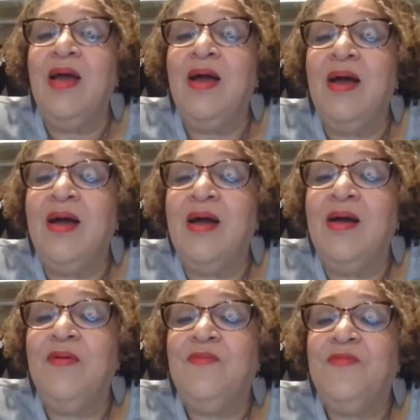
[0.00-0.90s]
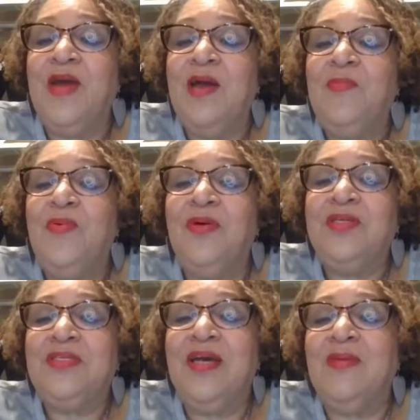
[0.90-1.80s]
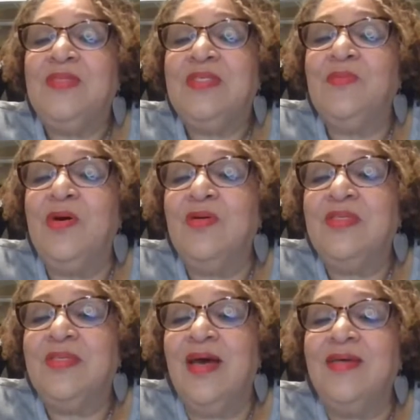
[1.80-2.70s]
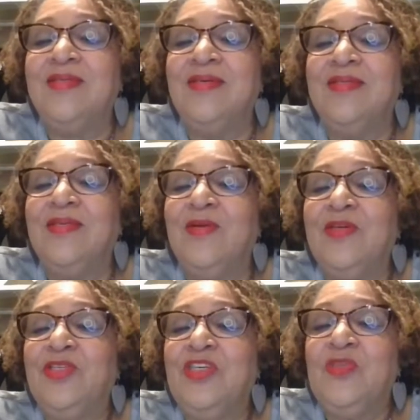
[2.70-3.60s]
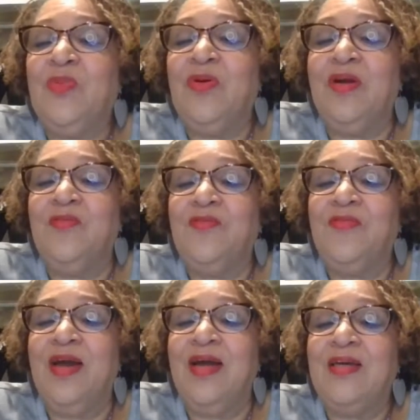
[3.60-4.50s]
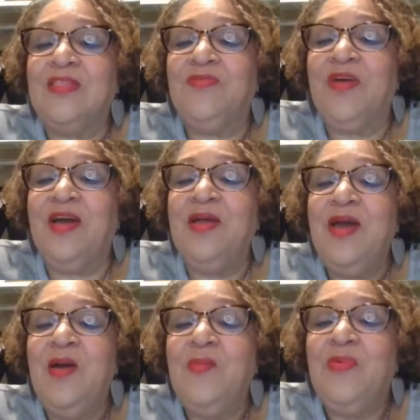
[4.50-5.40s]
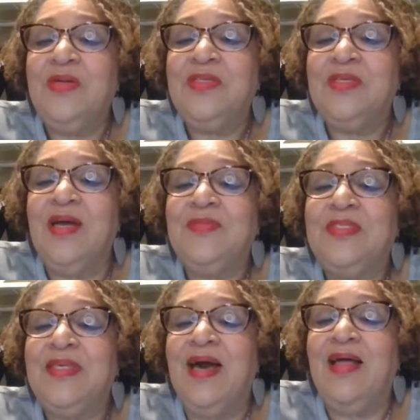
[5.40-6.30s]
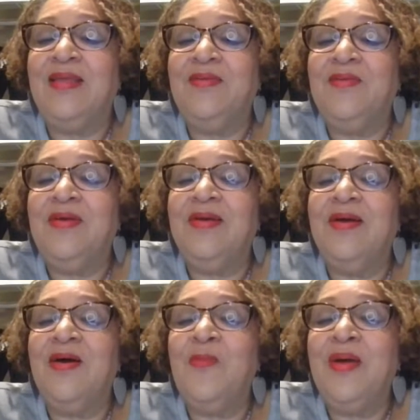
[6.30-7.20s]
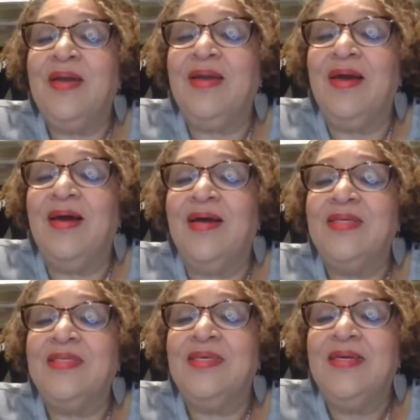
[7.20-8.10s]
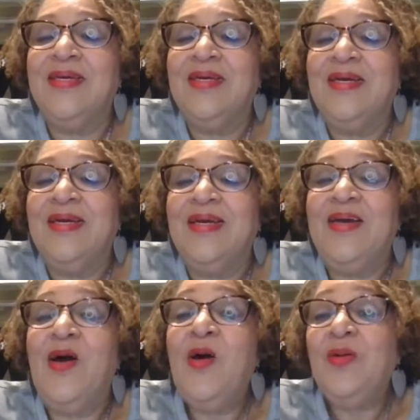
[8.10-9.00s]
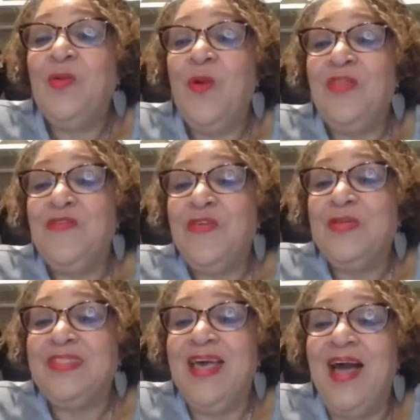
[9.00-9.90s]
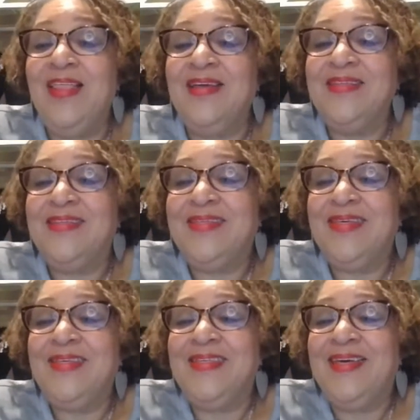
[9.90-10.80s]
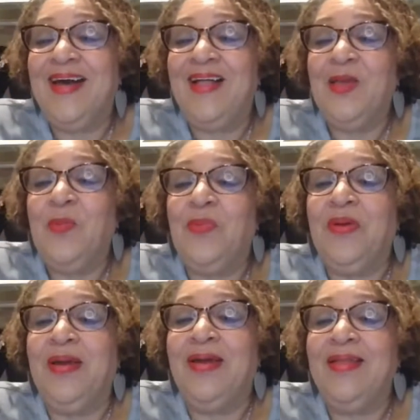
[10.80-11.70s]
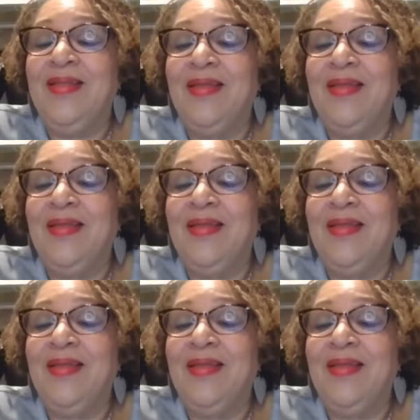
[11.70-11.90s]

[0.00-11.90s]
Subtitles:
Fried pork chops, smoked sausage, Lord, cheeseburger and fries, fried pork chops, salad. Oh my gosh. Oh, quite a few salads, cheesy garlic bread,